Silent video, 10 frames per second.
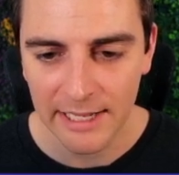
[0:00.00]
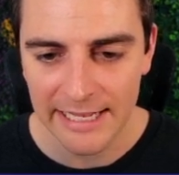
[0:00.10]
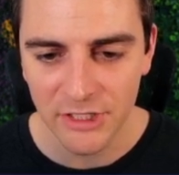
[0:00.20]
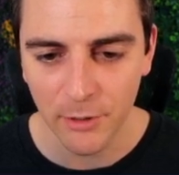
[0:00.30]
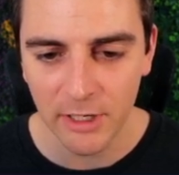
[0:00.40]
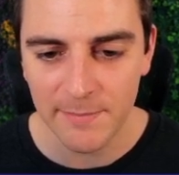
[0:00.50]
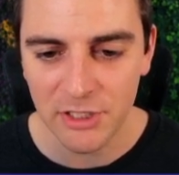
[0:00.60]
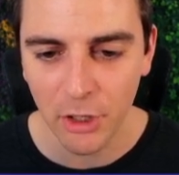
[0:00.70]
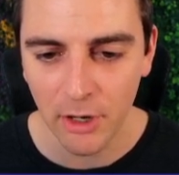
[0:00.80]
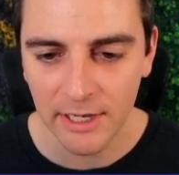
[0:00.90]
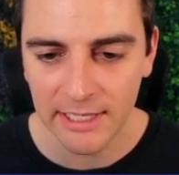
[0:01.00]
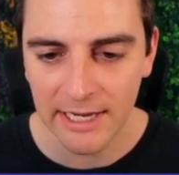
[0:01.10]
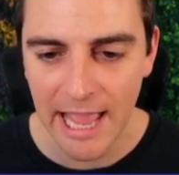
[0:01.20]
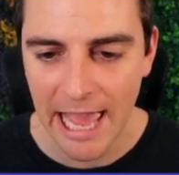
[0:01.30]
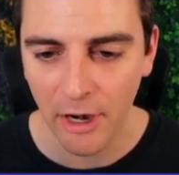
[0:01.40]
It's going to be
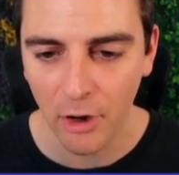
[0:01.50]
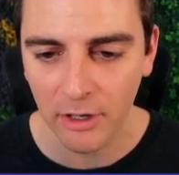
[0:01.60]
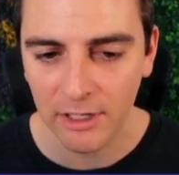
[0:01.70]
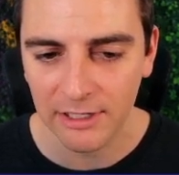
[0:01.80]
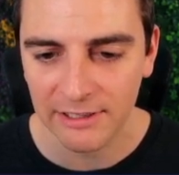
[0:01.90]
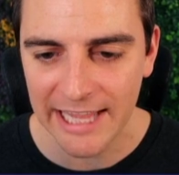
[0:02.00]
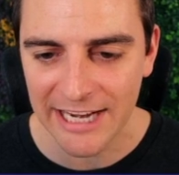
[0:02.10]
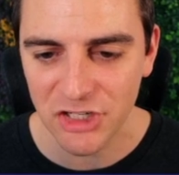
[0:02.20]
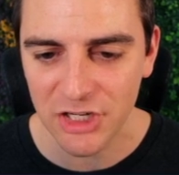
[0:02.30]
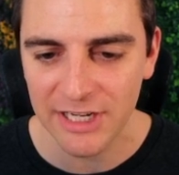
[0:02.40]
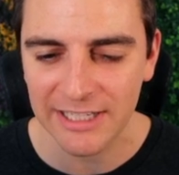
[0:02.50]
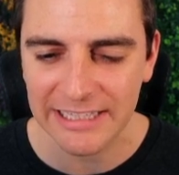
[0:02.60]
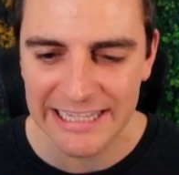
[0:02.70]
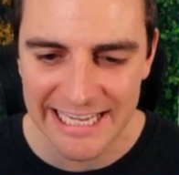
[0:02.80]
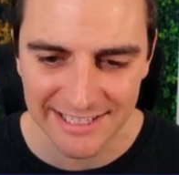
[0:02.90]
targeted at our collection
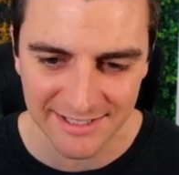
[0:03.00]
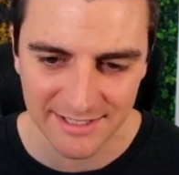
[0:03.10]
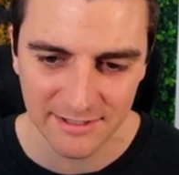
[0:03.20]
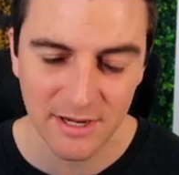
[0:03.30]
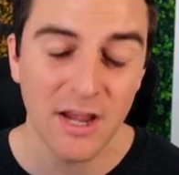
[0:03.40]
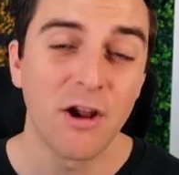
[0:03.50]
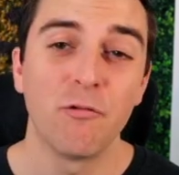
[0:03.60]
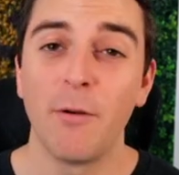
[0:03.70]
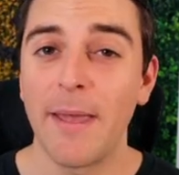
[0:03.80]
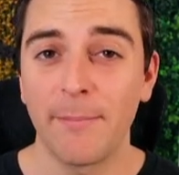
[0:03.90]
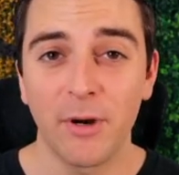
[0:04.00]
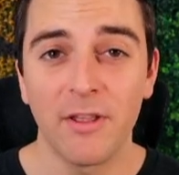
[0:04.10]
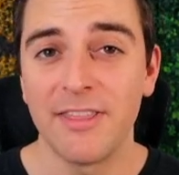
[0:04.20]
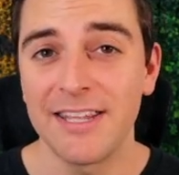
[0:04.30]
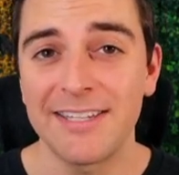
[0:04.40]
list.
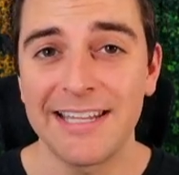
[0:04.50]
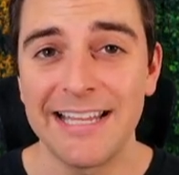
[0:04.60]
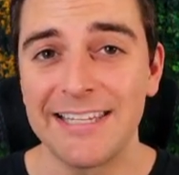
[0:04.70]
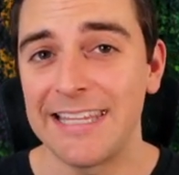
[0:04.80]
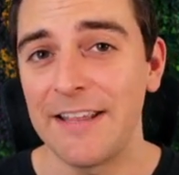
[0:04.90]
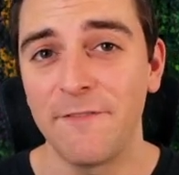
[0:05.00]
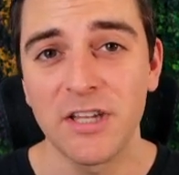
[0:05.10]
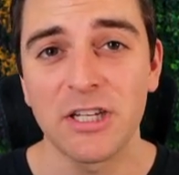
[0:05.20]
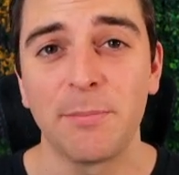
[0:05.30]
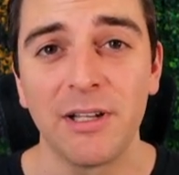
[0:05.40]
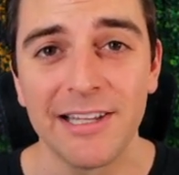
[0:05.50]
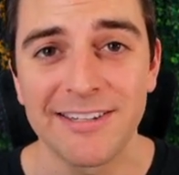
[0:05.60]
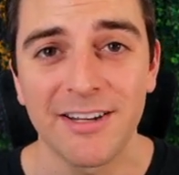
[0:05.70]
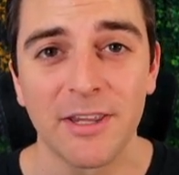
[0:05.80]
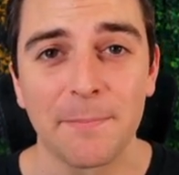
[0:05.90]
Remember, this is the visible
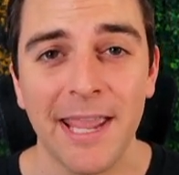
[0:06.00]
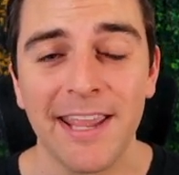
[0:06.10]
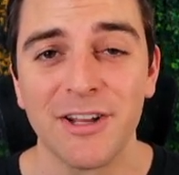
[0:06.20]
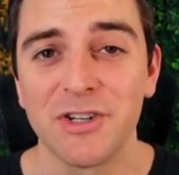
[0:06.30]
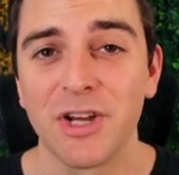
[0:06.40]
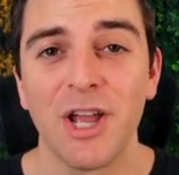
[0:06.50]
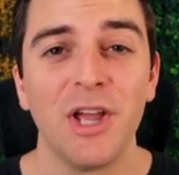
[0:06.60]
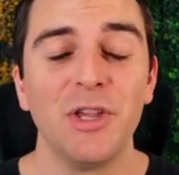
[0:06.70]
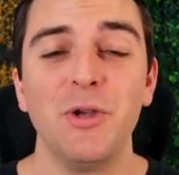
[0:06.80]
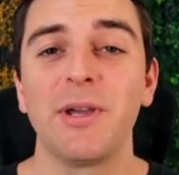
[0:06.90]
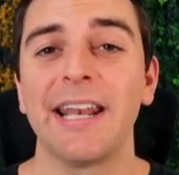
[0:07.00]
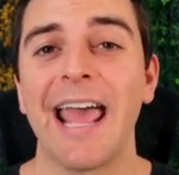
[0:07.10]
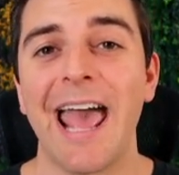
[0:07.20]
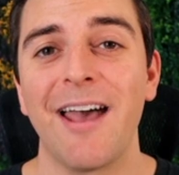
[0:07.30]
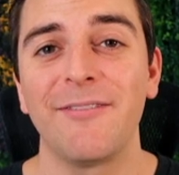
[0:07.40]
list on the page. You can
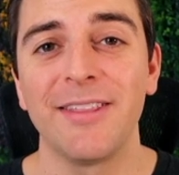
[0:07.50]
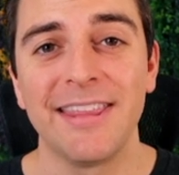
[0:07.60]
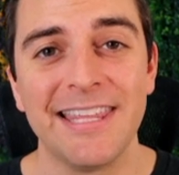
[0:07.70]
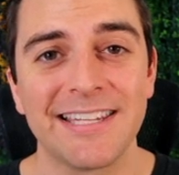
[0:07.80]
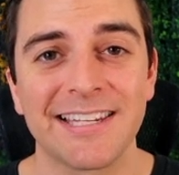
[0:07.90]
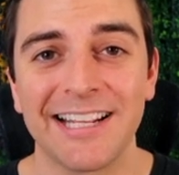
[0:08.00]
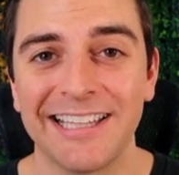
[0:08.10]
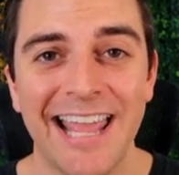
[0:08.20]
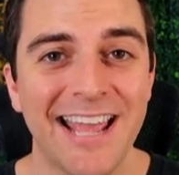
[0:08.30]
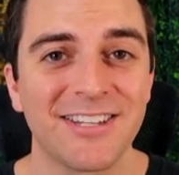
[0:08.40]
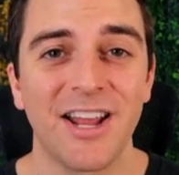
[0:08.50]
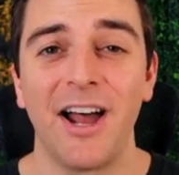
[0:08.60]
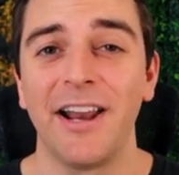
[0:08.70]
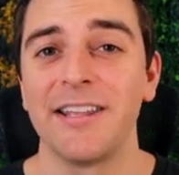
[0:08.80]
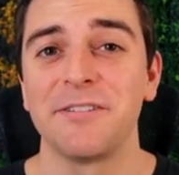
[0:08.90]
have this class
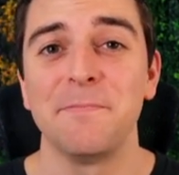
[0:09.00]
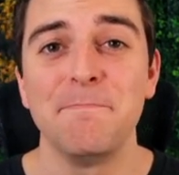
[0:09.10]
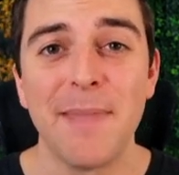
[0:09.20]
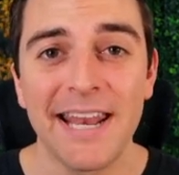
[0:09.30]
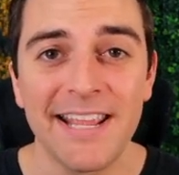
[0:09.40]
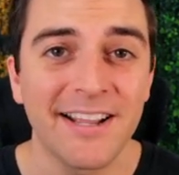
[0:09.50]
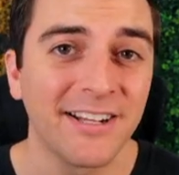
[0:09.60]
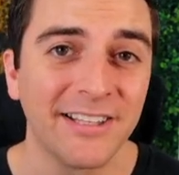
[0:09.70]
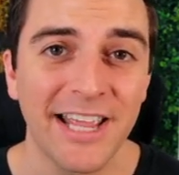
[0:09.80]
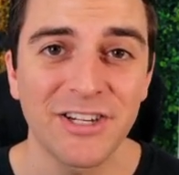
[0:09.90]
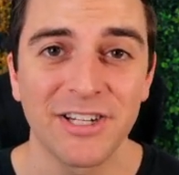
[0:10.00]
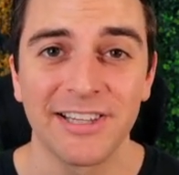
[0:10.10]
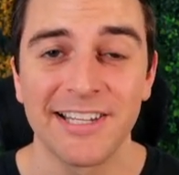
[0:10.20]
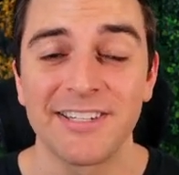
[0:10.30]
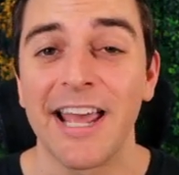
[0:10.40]
on as many
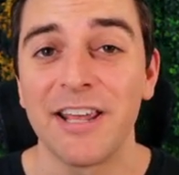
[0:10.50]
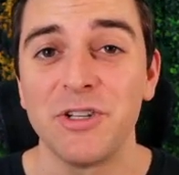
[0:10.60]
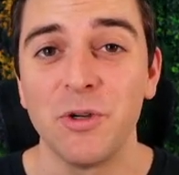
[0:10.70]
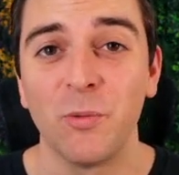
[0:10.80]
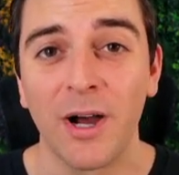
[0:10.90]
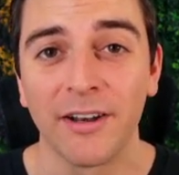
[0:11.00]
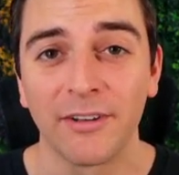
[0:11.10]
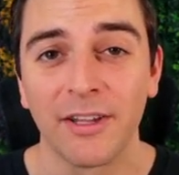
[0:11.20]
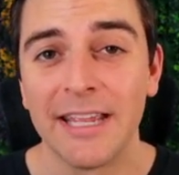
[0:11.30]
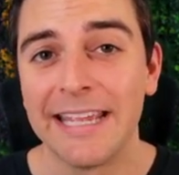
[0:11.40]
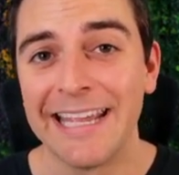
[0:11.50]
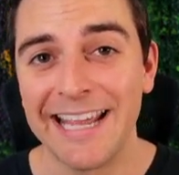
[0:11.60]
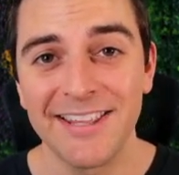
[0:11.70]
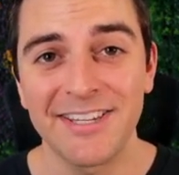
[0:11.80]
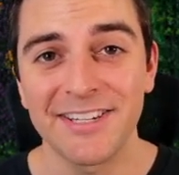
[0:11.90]
collection lists as you want.
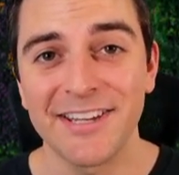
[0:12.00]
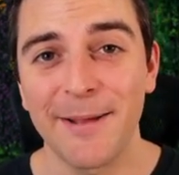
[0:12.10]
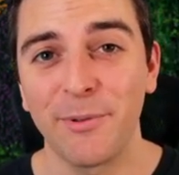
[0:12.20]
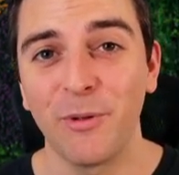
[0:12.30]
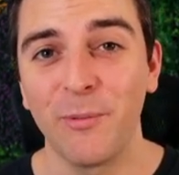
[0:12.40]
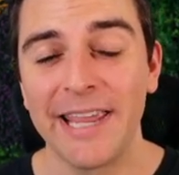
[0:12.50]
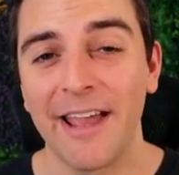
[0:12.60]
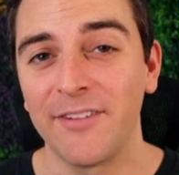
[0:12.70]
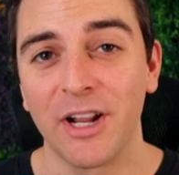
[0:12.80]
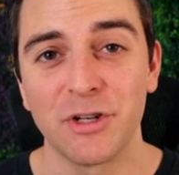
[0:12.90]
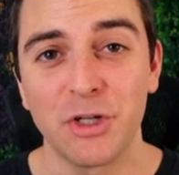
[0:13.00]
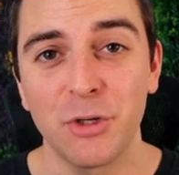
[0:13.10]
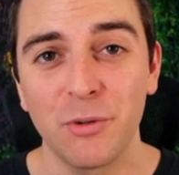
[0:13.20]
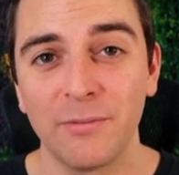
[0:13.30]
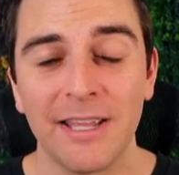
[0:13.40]
In this example, we have it on
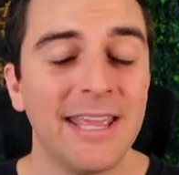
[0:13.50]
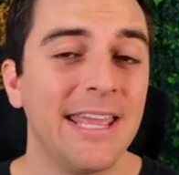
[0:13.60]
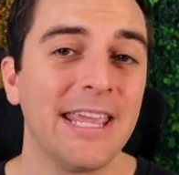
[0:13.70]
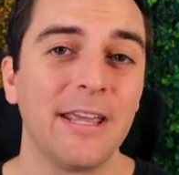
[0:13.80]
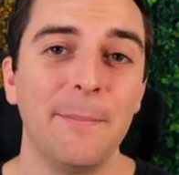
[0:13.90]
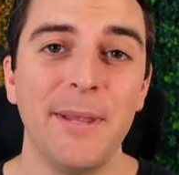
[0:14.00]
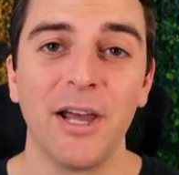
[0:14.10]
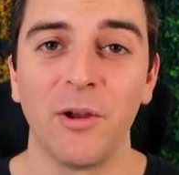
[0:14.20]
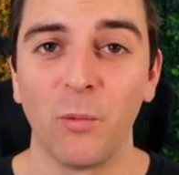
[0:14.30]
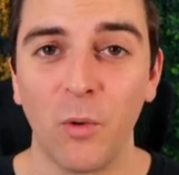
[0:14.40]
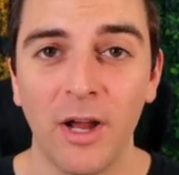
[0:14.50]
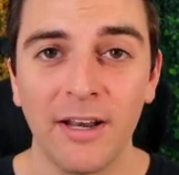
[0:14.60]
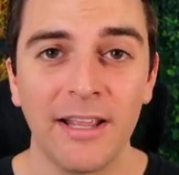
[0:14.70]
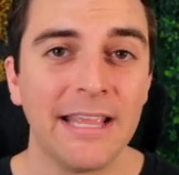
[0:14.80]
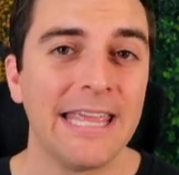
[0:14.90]
2, it could be on
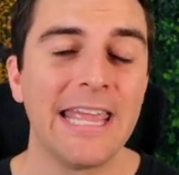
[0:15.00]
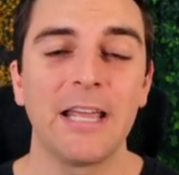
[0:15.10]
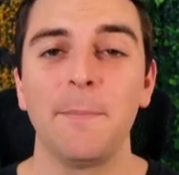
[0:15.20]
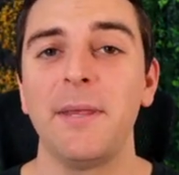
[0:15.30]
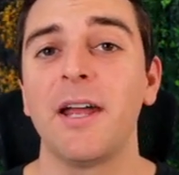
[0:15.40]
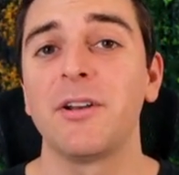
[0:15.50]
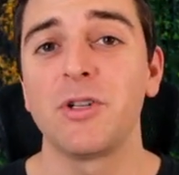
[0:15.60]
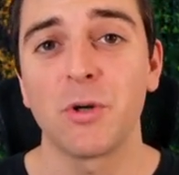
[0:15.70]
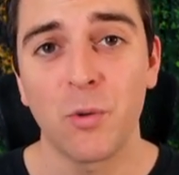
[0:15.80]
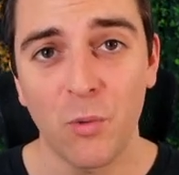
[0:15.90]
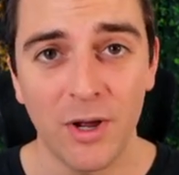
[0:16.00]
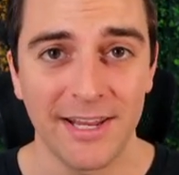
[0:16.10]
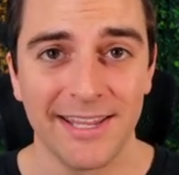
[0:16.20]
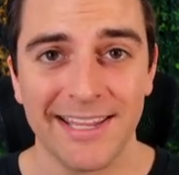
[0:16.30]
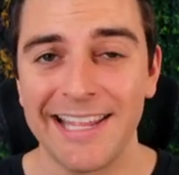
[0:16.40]
1, it could be on
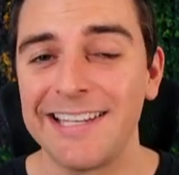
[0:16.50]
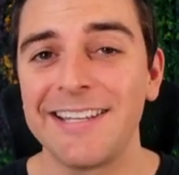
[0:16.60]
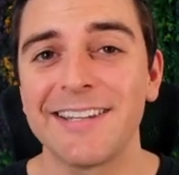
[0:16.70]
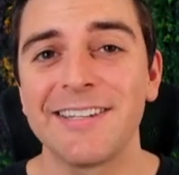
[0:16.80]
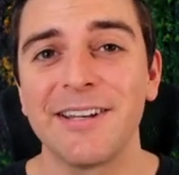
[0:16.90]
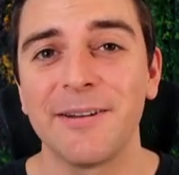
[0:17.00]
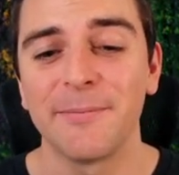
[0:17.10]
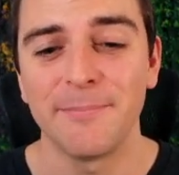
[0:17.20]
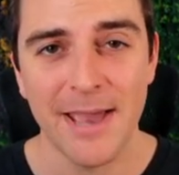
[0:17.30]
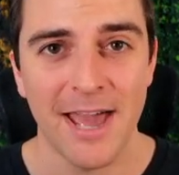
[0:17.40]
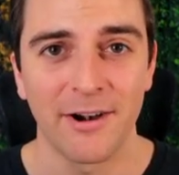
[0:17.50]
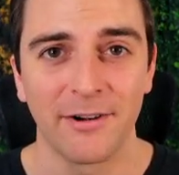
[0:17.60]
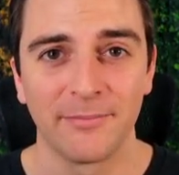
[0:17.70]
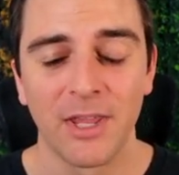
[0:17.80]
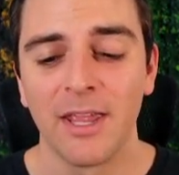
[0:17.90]
20. It doesn't matter.